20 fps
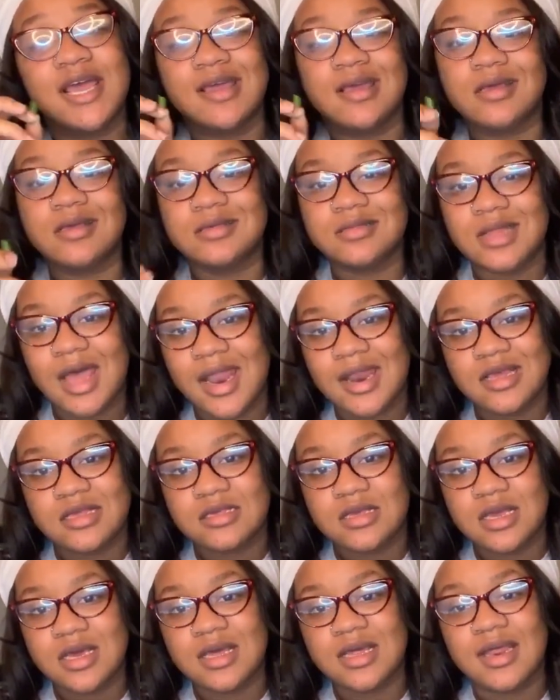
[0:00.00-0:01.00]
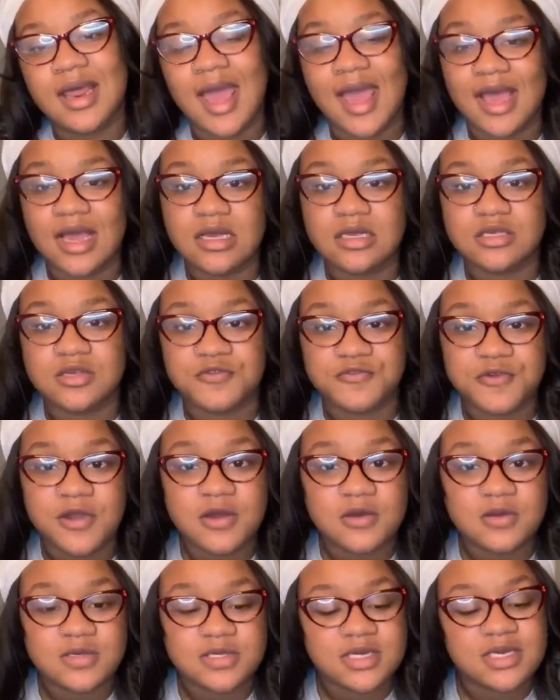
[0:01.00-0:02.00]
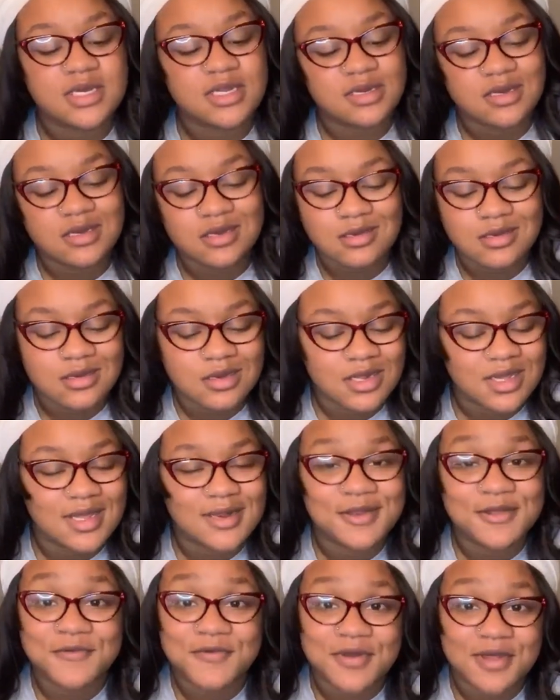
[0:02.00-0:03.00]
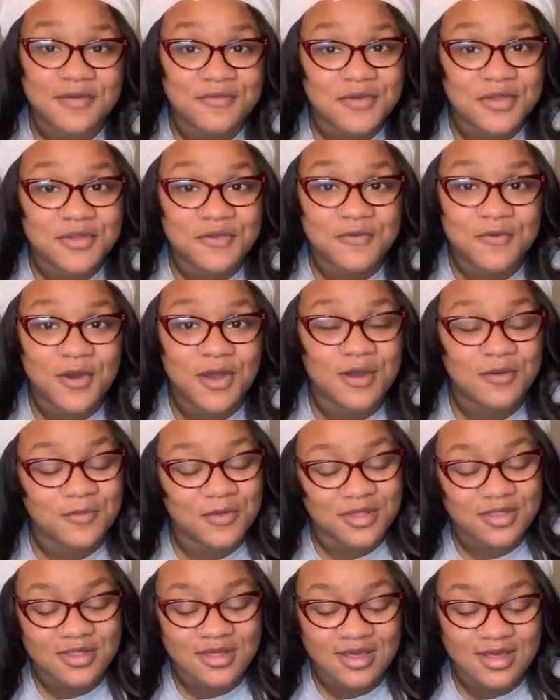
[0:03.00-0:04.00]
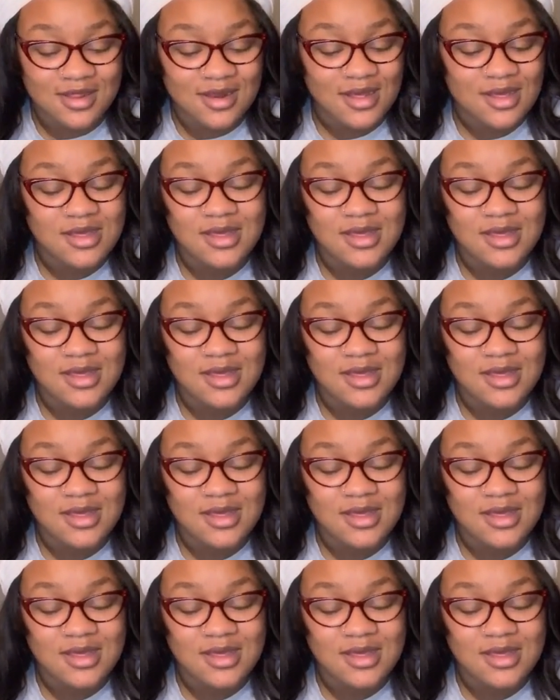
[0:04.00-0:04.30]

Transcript: is not as good as frozen. You can do whatever you want with it.